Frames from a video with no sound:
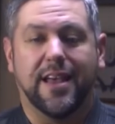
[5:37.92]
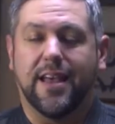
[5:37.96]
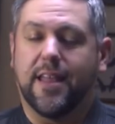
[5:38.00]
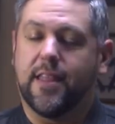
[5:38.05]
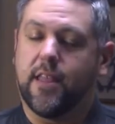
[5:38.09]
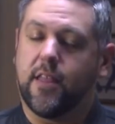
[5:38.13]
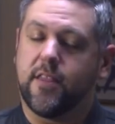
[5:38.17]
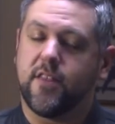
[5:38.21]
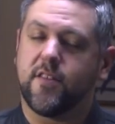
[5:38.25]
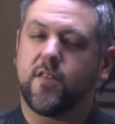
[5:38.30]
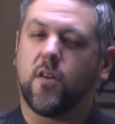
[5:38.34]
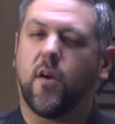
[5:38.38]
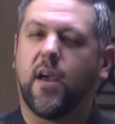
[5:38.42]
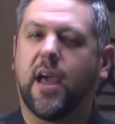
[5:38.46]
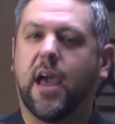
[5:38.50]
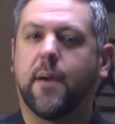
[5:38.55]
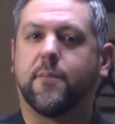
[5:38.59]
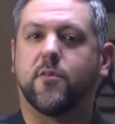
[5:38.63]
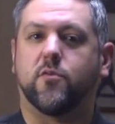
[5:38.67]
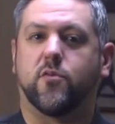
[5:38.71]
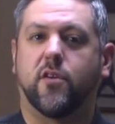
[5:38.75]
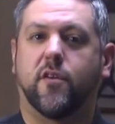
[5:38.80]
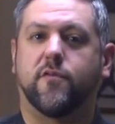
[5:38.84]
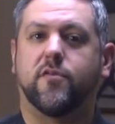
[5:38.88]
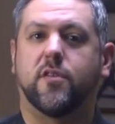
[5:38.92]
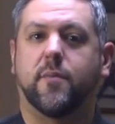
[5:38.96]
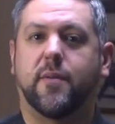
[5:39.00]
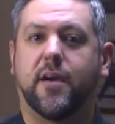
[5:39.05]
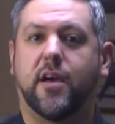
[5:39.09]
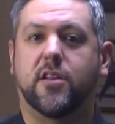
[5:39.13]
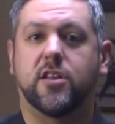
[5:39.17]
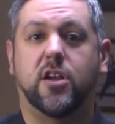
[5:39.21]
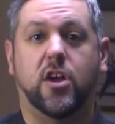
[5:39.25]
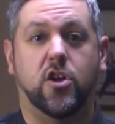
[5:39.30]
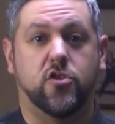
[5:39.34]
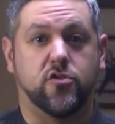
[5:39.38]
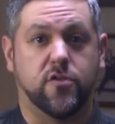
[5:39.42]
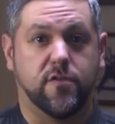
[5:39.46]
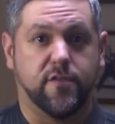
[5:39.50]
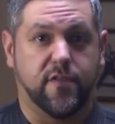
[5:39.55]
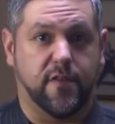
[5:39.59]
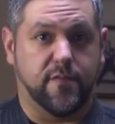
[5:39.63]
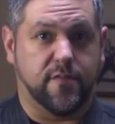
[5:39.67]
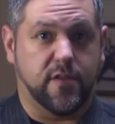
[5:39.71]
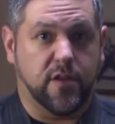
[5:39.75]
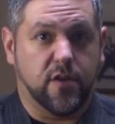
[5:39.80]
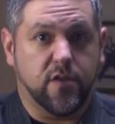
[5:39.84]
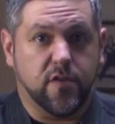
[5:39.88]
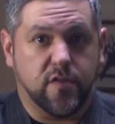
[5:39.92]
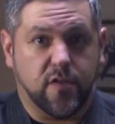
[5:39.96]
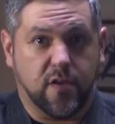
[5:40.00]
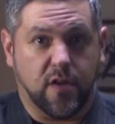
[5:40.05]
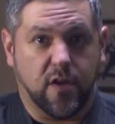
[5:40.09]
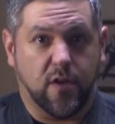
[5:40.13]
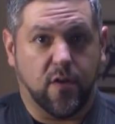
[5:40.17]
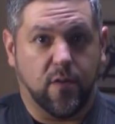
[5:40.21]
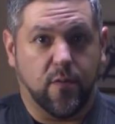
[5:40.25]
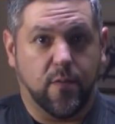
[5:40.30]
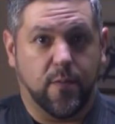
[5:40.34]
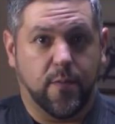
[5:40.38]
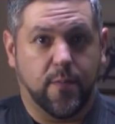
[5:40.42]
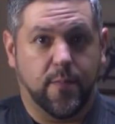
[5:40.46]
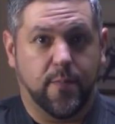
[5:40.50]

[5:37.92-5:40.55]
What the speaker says: Now this all happened roughly about 150 years ago.